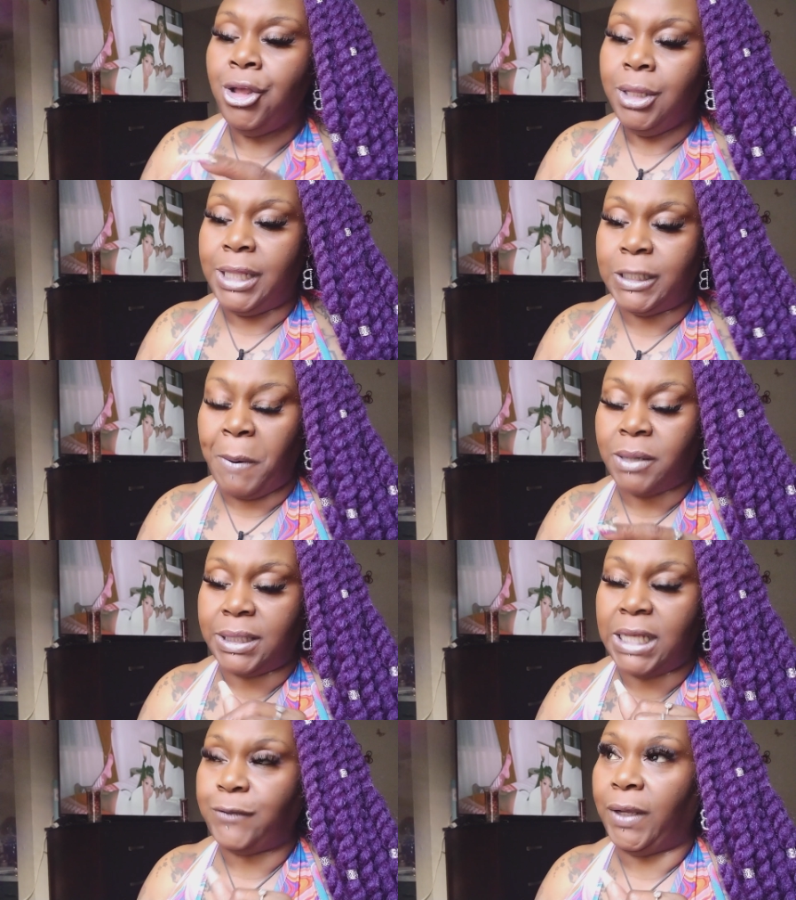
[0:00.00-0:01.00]
this person
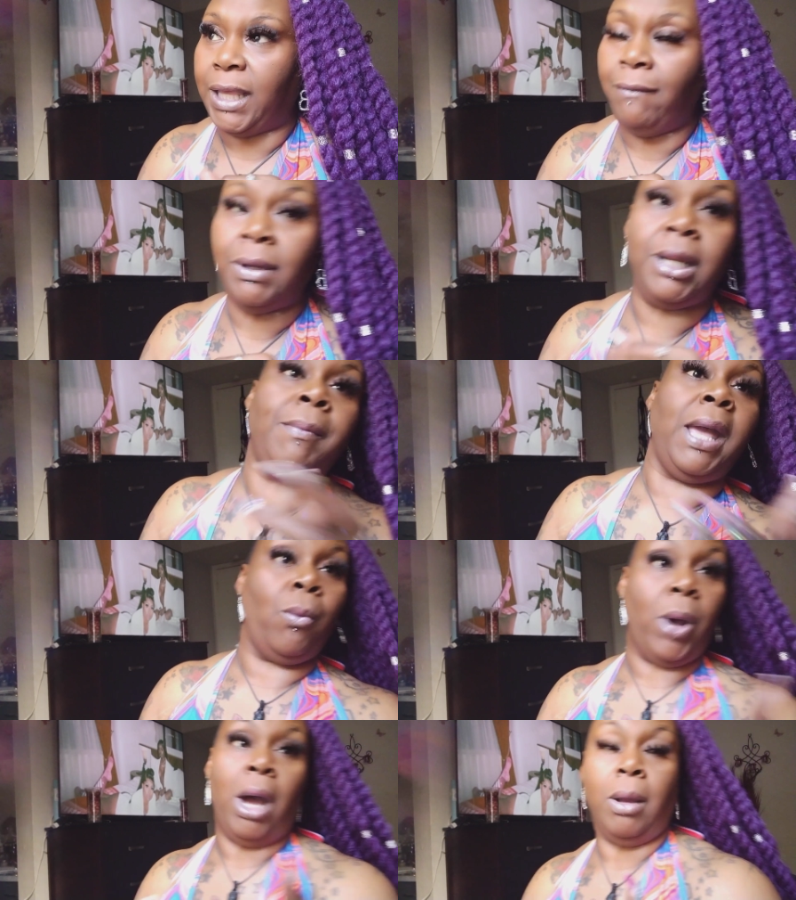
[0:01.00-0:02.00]
has forgiven them and
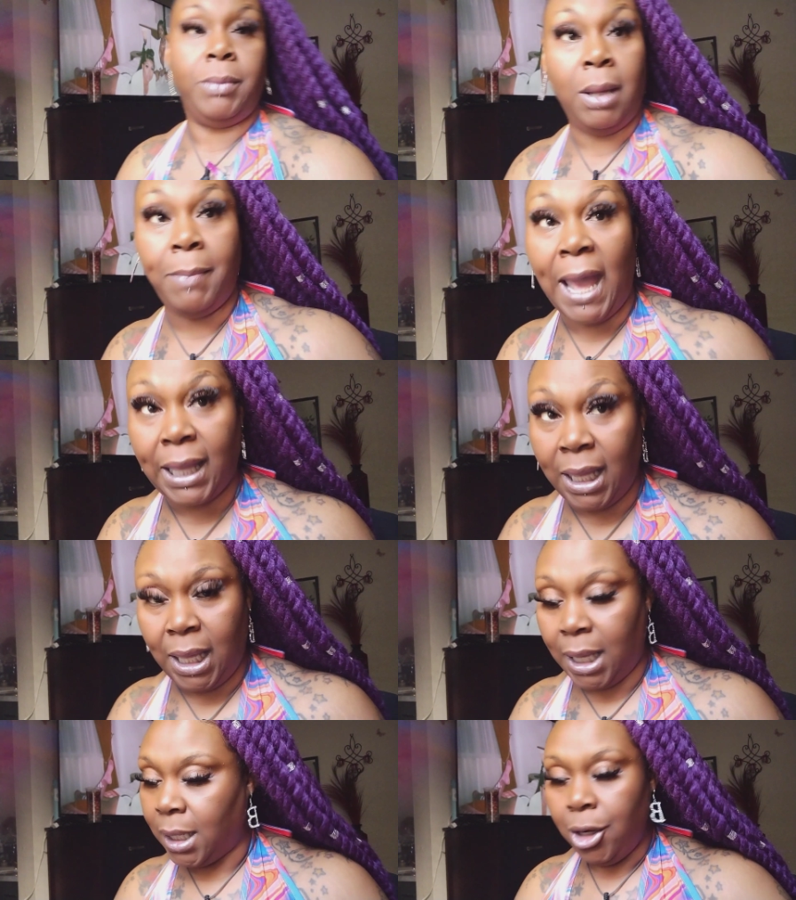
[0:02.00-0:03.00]
welcomed them back
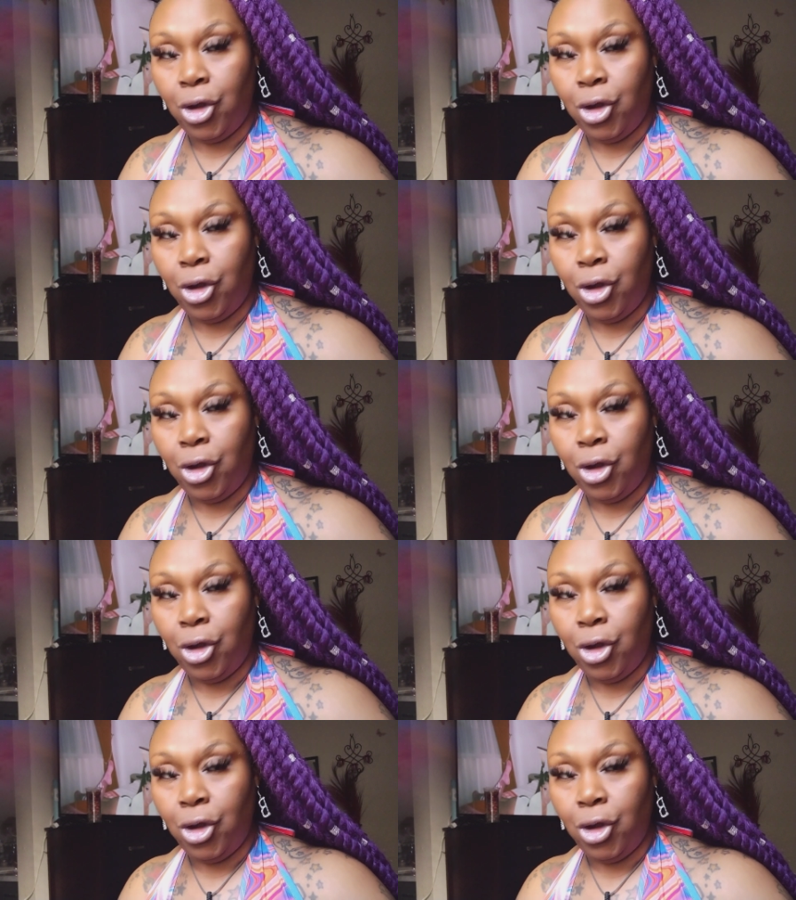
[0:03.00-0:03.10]
in.